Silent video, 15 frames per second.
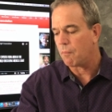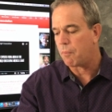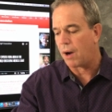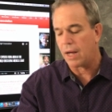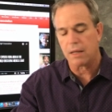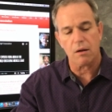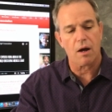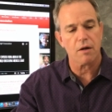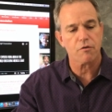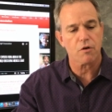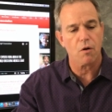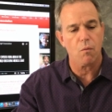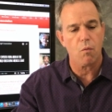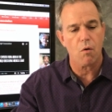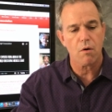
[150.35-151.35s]

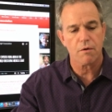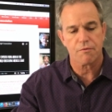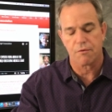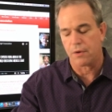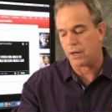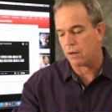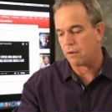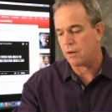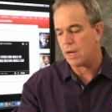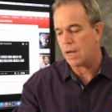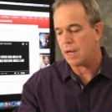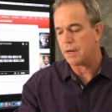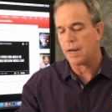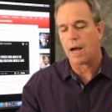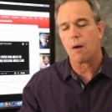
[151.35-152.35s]
biological warfare.
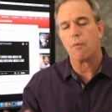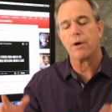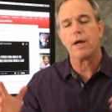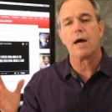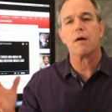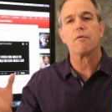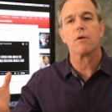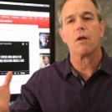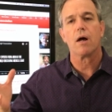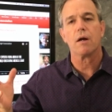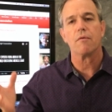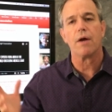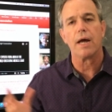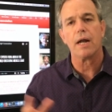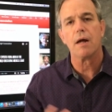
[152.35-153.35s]
And now we have a lot
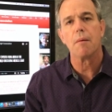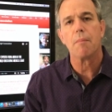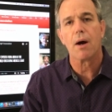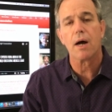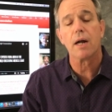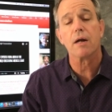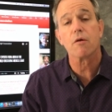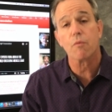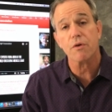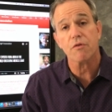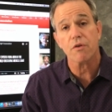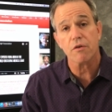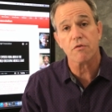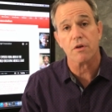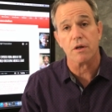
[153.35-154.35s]
of antibiotic
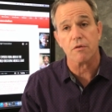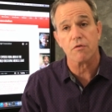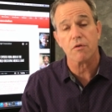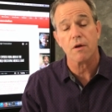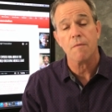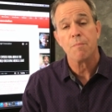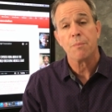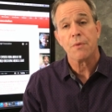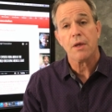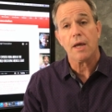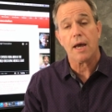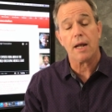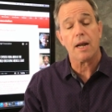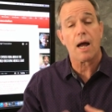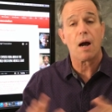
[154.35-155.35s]
resistance.
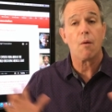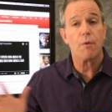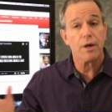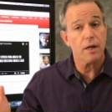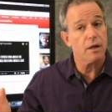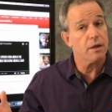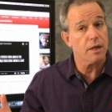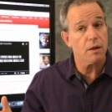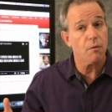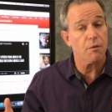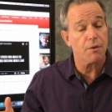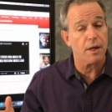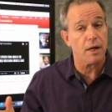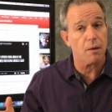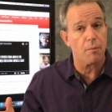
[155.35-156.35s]
And how are we going to deal
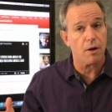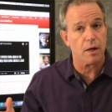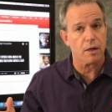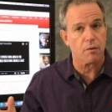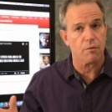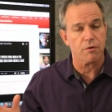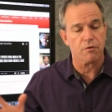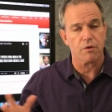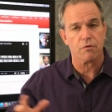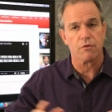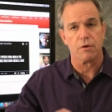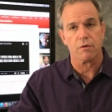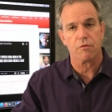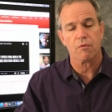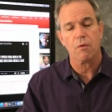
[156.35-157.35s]
with antibiotic
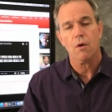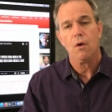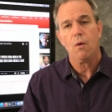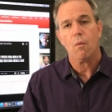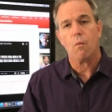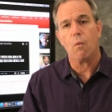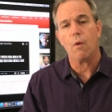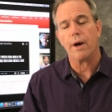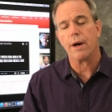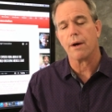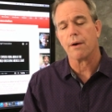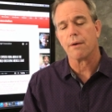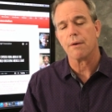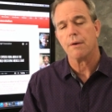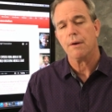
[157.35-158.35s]
resistance,
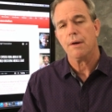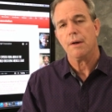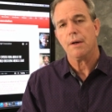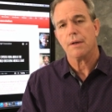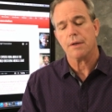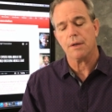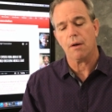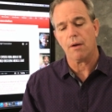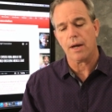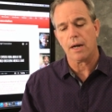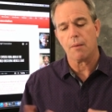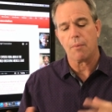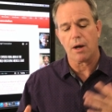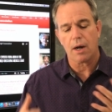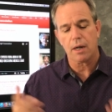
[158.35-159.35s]
where
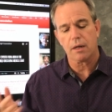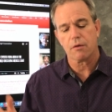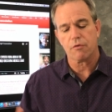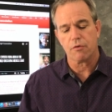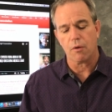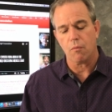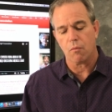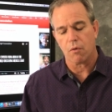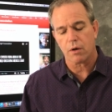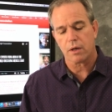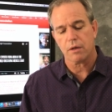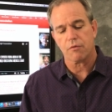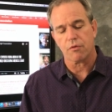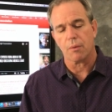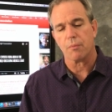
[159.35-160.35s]
antibiotics don't work
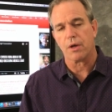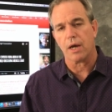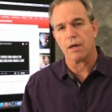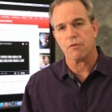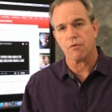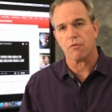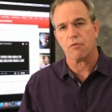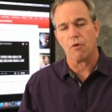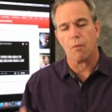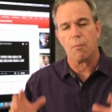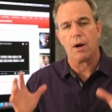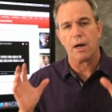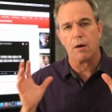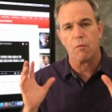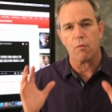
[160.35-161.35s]
in some cases? So
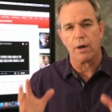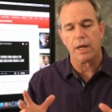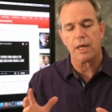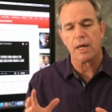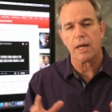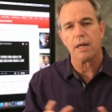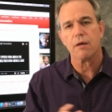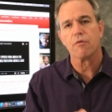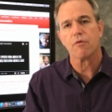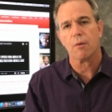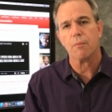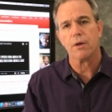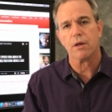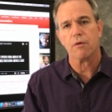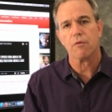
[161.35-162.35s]
by irradiating
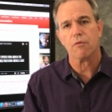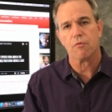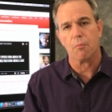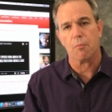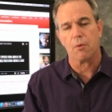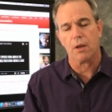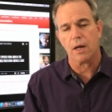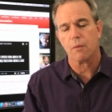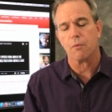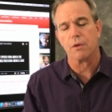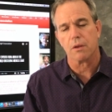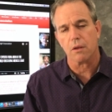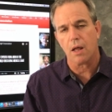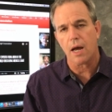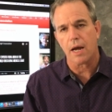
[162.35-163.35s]
somebody's blood with
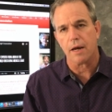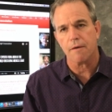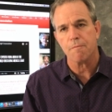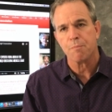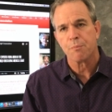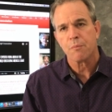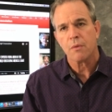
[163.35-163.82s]
light,